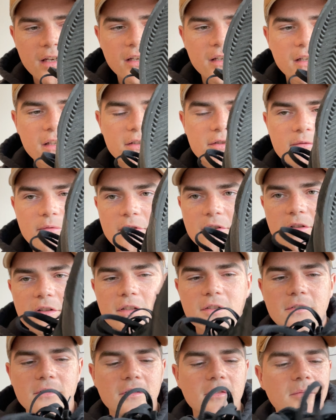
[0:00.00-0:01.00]
is really
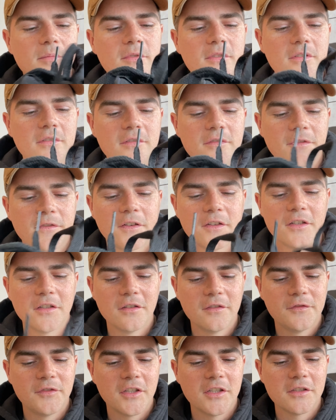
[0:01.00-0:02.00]
durable for
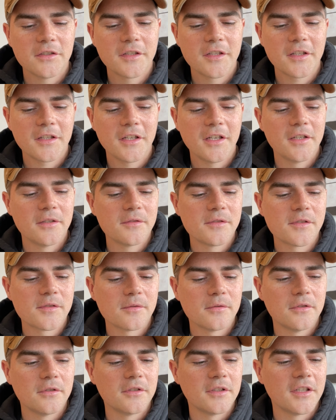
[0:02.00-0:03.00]
a Vulc
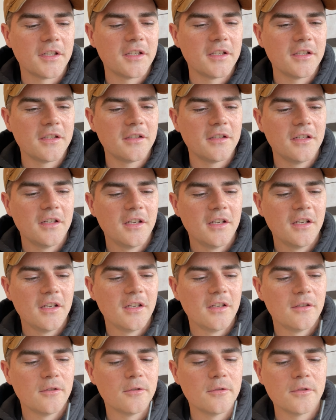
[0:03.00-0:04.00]
outsole. Like it
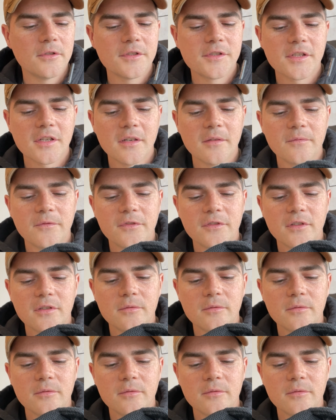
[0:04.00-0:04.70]
holds up for a